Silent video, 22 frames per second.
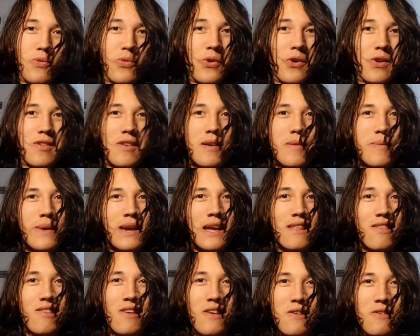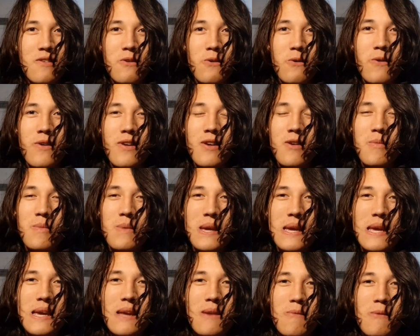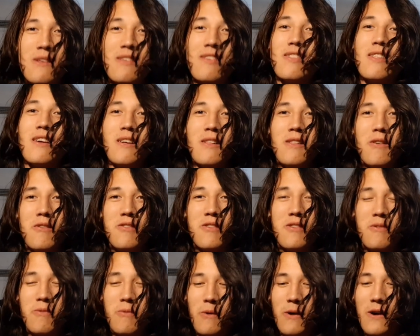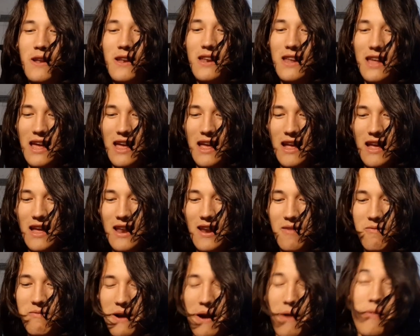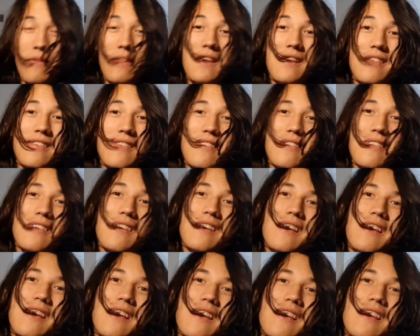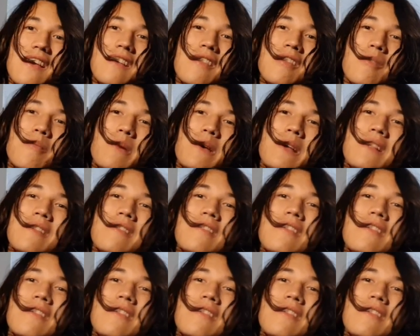looked up antique store near me and went to the closest one, and I found this in the bins